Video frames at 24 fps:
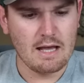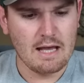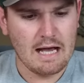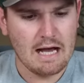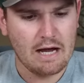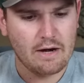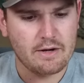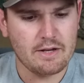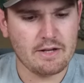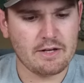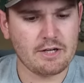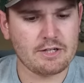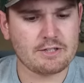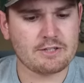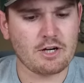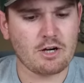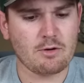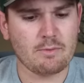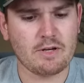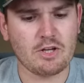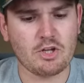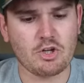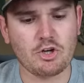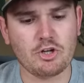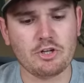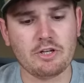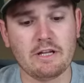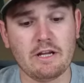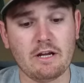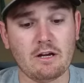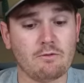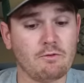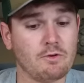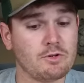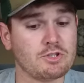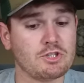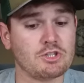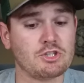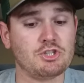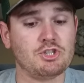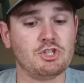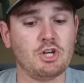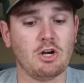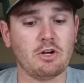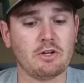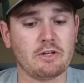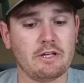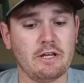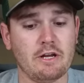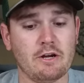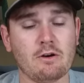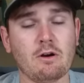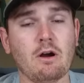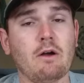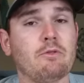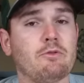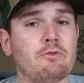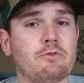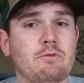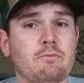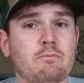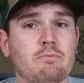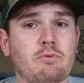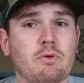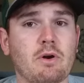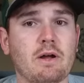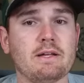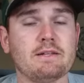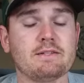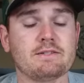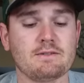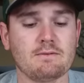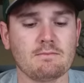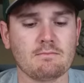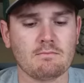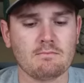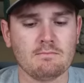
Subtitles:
How do you determine good gear versus junk gear other than price?